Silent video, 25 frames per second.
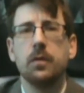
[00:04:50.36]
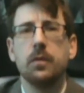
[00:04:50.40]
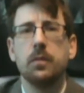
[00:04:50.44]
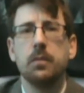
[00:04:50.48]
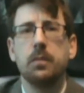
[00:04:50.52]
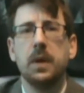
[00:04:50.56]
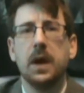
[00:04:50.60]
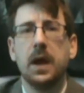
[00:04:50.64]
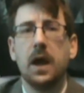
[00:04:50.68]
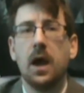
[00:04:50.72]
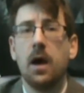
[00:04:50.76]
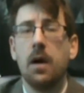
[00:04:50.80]

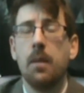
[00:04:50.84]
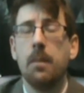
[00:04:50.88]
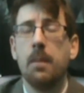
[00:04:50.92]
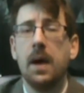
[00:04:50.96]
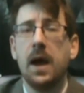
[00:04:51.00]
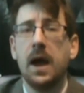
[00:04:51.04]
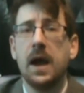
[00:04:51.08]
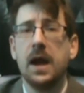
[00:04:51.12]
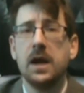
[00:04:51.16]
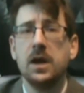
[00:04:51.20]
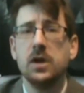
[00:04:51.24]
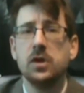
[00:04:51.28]
become
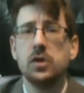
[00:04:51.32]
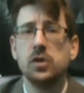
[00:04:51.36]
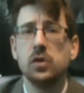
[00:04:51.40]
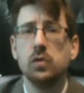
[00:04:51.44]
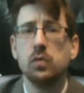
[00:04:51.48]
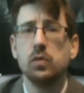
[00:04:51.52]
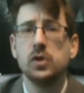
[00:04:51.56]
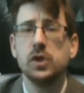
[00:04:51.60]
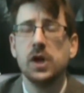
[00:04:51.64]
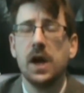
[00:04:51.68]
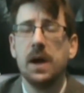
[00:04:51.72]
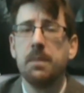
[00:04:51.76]
a
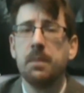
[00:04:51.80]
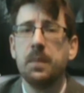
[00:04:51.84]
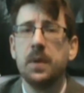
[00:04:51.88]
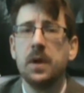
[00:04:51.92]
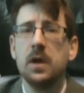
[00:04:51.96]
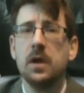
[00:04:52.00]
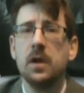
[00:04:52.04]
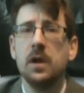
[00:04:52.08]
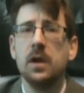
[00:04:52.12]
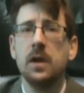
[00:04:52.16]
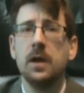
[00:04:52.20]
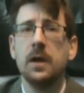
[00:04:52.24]
dual
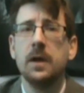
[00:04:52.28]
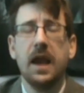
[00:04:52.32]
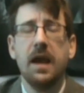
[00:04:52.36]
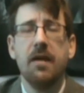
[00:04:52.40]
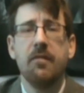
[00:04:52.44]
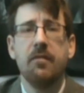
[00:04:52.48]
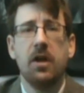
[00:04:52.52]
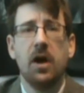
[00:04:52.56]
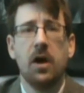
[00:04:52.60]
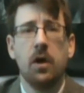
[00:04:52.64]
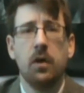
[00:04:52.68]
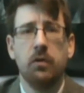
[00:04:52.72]
champion.
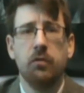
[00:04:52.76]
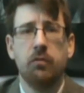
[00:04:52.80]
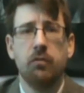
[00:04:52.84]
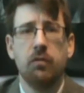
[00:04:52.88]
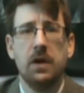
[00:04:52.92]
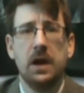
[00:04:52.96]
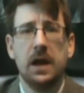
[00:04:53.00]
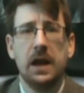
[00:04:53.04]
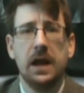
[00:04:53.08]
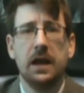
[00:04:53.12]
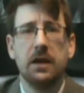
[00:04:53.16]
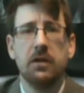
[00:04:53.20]
Kevin Owens
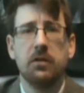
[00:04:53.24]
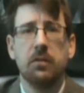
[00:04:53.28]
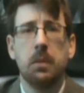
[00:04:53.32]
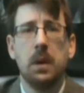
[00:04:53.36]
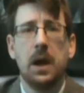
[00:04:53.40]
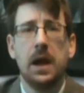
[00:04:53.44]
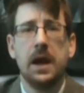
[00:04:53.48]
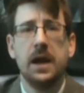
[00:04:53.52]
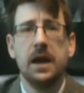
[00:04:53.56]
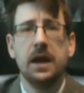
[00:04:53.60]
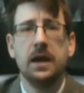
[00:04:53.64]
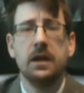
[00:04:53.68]
really
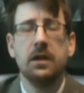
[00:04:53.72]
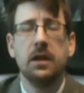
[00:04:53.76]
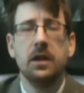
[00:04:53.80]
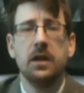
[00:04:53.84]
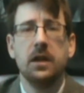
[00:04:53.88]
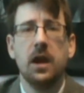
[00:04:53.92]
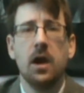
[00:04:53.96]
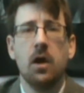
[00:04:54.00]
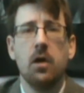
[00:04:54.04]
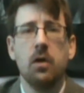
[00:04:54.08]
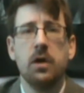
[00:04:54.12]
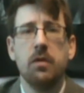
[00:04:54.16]
explaining that
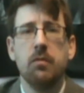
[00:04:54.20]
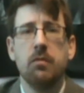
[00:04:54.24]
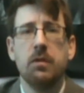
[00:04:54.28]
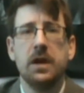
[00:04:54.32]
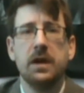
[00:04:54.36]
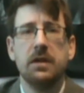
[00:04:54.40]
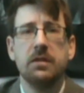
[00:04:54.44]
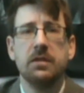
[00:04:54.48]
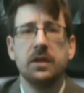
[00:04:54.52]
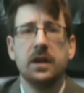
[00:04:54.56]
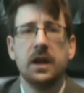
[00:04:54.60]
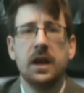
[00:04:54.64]
the only
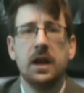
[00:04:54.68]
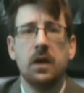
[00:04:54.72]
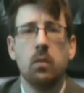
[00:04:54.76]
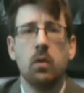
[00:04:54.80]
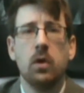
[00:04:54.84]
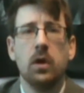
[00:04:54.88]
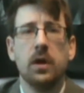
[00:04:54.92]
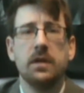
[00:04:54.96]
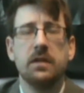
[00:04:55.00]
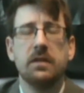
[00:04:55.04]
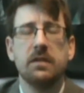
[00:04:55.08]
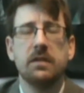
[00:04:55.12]
reason he
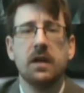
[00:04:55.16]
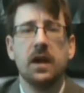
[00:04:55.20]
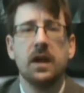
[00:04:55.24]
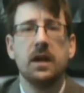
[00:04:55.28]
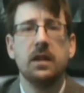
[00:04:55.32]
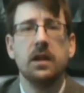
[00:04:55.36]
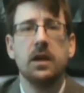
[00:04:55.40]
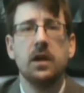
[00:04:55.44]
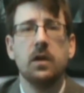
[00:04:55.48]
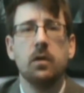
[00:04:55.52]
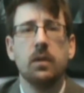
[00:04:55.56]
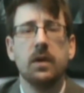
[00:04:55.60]
wanted to take
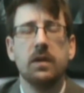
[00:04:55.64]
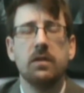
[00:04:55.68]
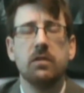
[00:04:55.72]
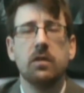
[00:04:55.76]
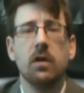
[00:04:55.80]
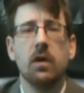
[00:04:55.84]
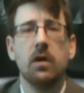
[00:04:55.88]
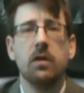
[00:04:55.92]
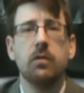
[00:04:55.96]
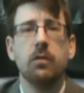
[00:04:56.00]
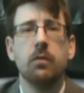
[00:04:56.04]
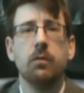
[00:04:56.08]
the US
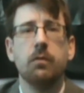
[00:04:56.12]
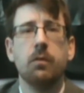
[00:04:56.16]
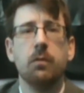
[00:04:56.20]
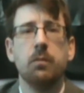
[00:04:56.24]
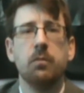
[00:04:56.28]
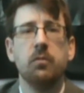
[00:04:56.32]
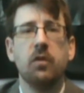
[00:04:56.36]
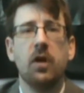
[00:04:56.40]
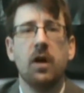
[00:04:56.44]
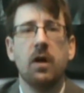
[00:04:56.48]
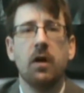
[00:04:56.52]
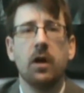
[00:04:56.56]
title from
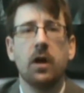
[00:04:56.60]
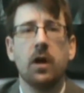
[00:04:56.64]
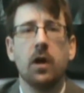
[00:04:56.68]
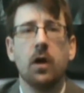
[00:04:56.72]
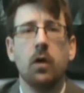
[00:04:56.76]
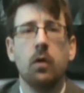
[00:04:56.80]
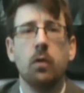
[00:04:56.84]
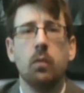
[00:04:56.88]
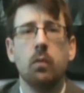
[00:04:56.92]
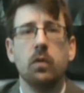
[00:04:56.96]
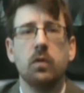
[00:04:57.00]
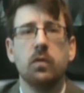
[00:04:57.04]

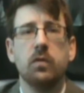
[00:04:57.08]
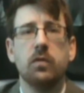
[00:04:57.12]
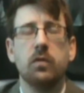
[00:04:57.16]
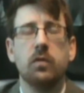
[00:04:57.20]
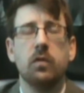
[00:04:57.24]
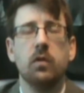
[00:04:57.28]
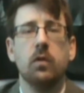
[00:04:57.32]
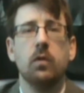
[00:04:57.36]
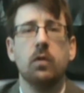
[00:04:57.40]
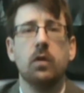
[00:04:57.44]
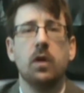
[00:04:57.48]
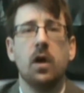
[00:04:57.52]
Jericho was
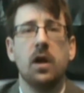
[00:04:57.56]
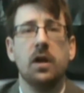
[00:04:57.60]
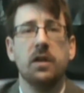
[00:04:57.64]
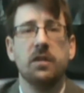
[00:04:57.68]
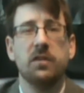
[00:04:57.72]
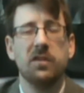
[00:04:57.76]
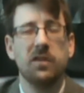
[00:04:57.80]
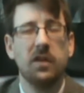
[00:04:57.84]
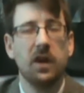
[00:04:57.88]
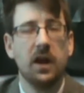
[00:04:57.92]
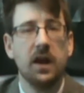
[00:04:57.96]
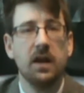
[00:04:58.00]
to kind of
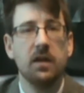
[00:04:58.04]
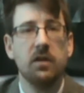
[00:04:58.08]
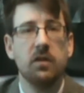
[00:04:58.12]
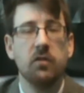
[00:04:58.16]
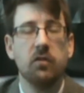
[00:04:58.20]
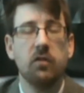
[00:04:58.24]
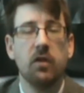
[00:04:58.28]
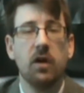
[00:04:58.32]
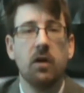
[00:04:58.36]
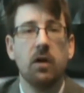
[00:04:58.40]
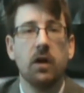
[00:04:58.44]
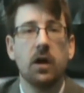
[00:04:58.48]
stick it to
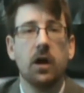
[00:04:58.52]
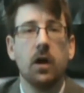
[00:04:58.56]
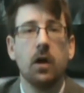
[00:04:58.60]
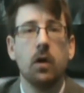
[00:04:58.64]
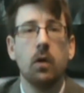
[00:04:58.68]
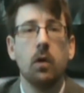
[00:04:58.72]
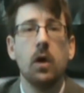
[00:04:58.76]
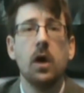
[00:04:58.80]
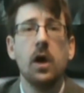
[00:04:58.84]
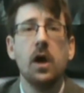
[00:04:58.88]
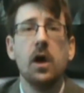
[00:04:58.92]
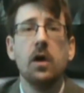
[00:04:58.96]

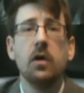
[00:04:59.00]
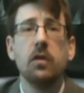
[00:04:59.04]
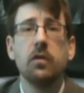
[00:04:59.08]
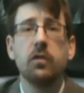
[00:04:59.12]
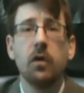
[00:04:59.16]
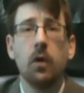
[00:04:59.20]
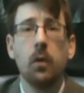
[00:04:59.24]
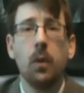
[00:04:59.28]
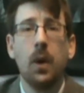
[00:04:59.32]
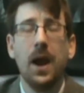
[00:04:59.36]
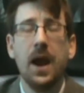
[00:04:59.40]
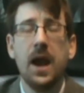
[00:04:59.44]
Jericho.
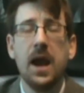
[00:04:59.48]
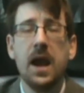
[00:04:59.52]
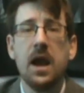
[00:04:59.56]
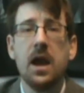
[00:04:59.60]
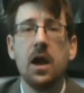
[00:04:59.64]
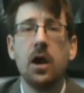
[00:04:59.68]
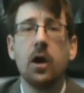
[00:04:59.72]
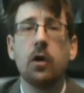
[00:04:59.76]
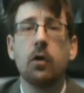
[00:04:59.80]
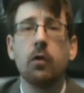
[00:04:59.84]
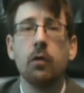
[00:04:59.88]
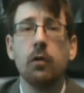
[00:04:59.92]
So he
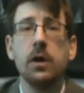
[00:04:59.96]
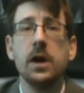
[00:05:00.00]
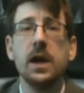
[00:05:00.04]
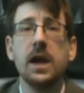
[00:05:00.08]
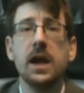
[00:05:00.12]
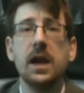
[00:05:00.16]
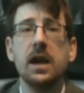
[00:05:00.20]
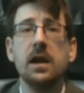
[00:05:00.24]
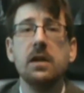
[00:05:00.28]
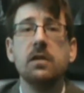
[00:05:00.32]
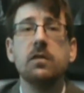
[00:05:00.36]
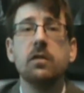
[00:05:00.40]

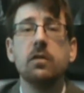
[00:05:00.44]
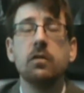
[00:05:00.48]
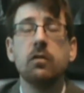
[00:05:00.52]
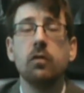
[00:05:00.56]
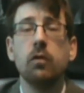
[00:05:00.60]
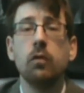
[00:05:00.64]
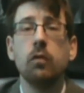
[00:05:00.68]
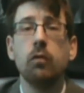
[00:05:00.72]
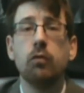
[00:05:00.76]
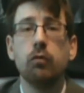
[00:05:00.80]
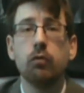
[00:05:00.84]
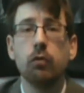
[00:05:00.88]
agrees
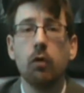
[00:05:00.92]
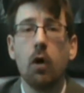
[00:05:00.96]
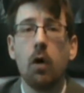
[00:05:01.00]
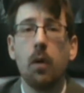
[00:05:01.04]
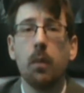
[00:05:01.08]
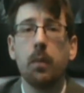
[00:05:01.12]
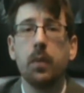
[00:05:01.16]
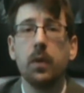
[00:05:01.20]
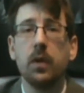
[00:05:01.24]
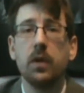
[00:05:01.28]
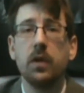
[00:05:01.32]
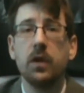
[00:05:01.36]
to
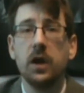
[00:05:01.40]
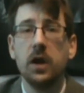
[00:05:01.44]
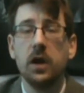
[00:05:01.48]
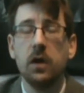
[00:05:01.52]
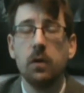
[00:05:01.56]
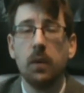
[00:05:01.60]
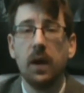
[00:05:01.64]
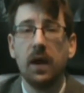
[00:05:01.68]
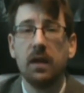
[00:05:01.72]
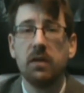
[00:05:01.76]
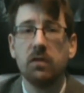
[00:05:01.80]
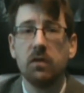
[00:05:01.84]
drop the
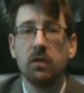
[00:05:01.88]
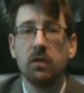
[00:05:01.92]
US